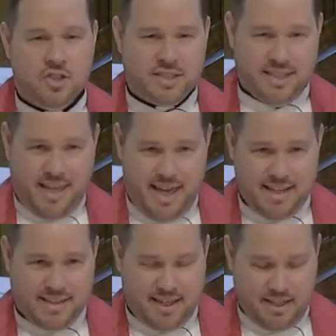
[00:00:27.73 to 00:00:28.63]
Just in
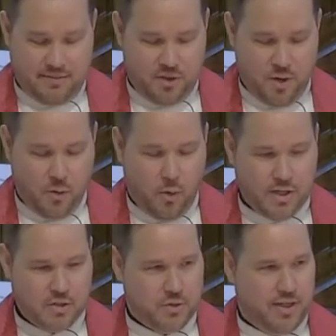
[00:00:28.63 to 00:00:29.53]
case any of you are
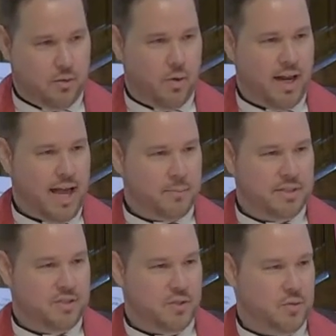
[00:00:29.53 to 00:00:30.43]
wondering what
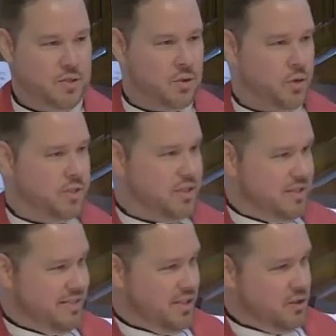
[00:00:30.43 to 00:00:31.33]
happened to the
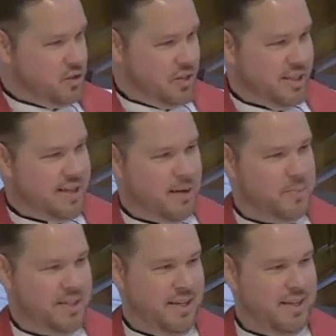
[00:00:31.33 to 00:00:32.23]
torches that usually
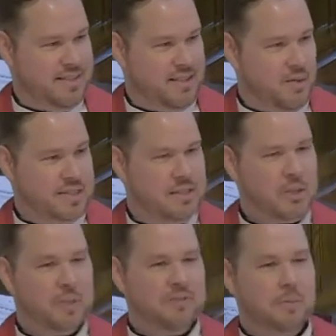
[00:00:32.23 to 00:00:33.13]
accompany us, there was a
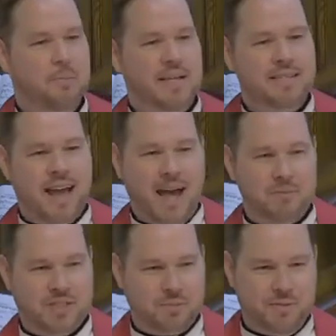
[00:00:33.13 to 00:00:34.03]
little bit of a
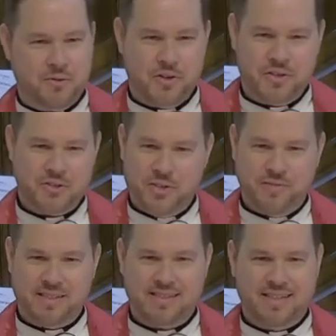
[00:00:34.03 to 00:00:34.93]
mishap just before the
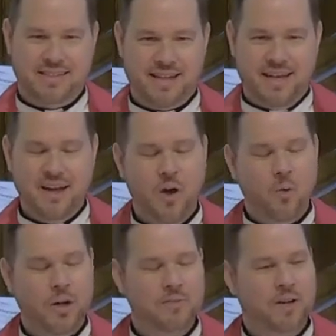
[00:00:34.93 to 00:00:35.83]
service, and
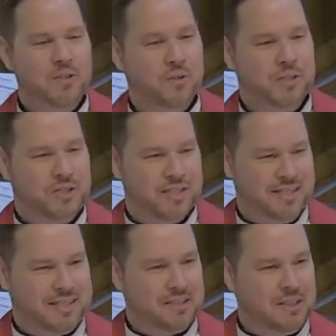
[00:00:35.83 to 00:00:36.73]
one of our
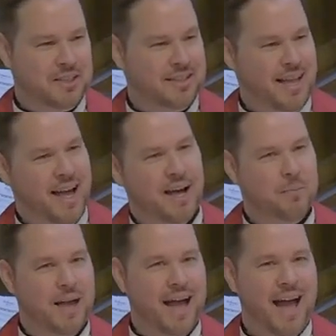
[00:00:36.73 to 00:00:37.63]
torches is a little
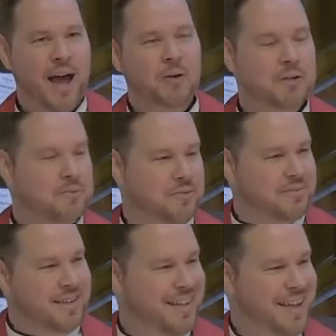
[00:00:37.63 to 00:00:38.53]
out
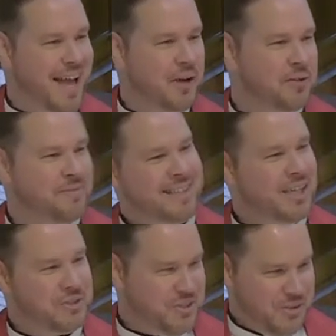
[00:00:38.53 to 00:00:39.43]
of
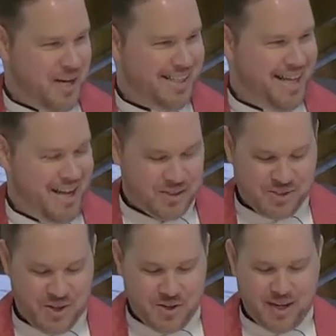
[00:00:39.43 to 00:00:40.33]
kilter right now.
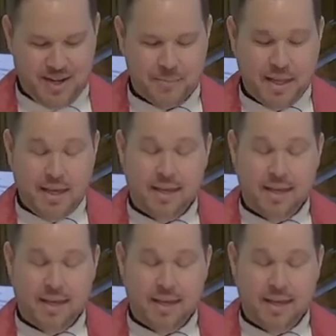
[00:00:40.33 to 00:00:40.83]
So